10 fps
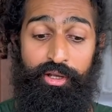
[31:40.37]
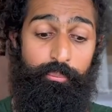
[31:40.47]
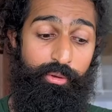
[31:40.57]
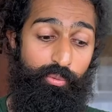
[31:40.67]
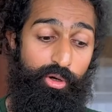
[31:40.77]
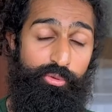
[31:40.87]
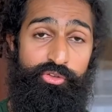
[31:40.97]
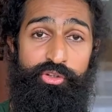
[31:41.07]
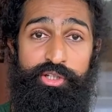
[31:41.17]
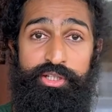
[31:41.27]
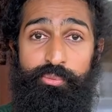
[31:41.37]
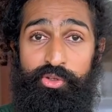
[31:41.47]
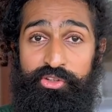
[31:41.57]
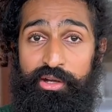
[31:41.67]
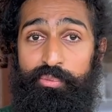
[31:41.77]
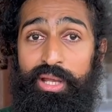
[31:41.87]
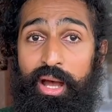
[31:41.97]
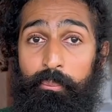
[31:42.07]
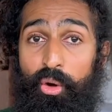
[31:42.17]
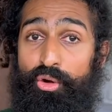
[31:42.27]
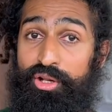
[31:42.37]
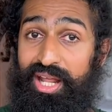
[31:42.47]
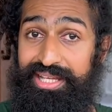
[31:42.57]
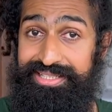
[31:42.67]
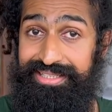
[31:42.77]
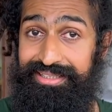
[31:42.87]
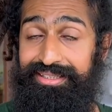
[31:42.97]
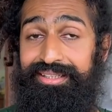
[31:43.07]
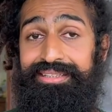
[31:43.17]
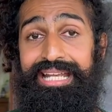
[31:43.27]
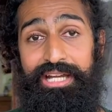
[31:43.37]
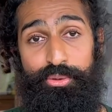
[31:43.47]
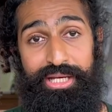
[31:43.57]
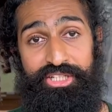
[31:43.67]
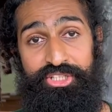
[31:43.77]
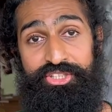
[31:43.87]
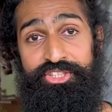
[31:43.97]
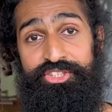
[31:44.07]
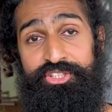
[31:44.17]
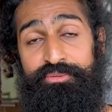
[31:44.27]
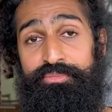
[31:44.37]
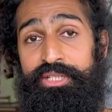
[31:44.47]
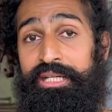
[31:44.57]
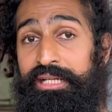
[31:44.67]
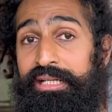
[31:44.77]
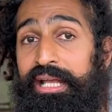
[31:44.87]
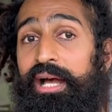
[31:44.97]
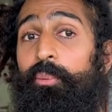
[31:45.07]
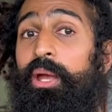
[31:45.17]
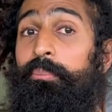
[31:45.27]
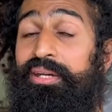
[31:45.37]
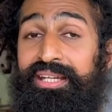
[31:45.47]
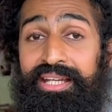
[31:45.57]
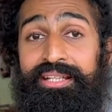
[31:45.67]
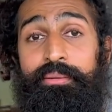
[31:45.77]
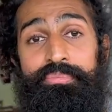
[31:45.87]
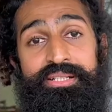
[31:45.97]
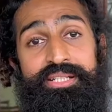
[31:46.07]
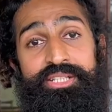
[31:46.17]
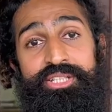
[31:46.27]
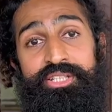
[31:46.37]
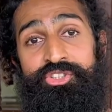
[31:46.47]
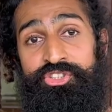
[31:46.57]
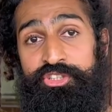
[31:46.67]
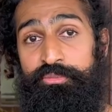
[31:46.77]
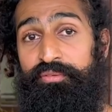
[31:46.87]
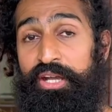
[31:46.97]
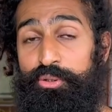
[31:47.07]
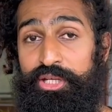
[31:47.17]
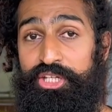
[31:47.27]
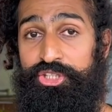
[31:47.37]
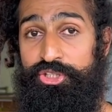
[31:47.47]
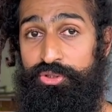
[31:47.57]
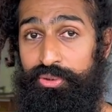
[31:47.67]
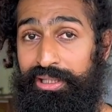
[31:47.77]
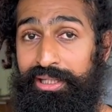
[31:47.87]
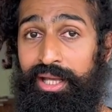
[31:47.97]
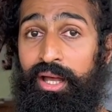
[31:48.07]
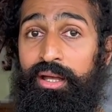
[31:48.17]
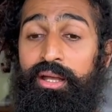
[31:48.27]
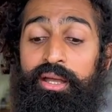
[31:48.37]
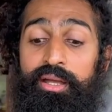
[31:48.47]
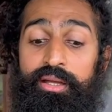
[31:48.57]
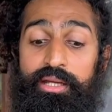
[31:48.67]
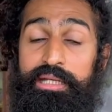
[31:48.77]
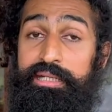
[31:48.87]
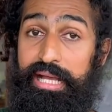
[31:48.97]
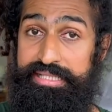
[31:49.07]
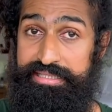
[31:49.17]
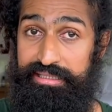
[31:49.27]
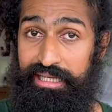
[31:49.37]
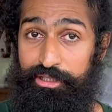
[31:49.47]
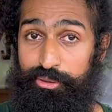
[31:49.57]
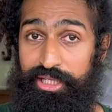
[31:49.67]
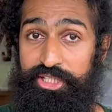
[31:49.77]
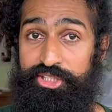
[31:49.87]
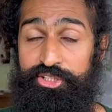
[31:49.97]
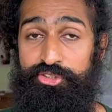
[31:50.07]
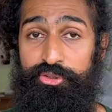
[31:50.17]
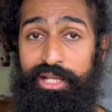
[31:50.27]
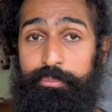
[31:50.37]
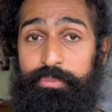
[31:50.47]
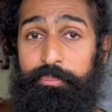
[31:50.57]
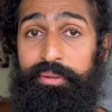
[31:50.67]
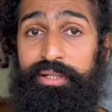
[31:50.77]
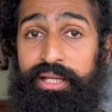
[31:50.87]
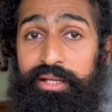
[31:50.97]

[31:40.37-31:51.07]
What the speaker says: but what was written was that we are modernizing the education system in India. We are bringing the British system of education to India, industrial education, so that people